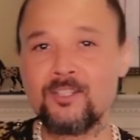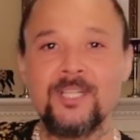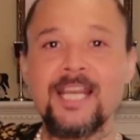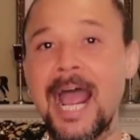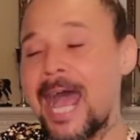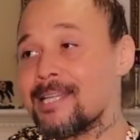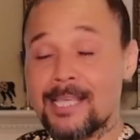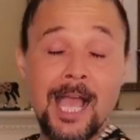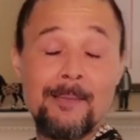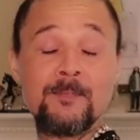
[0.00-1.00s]
So then High
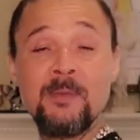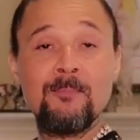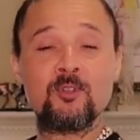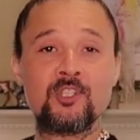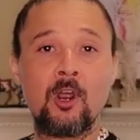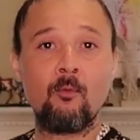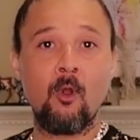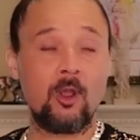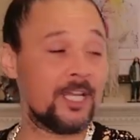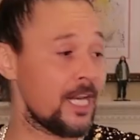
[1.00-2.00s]
Times people start
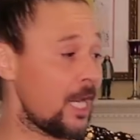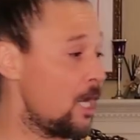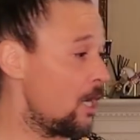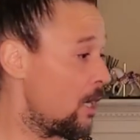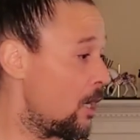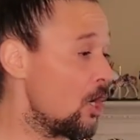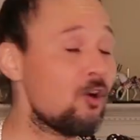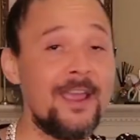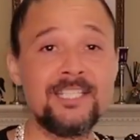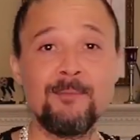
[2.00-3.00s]
walking in.
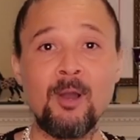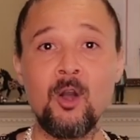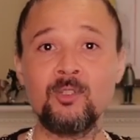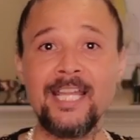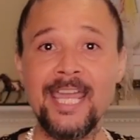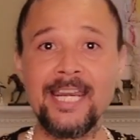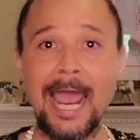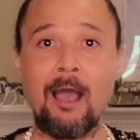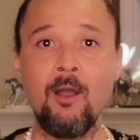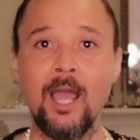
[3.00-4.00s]
Krayzie Bone laid
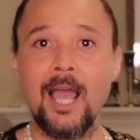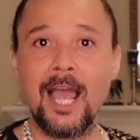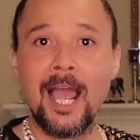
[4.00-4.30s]
out.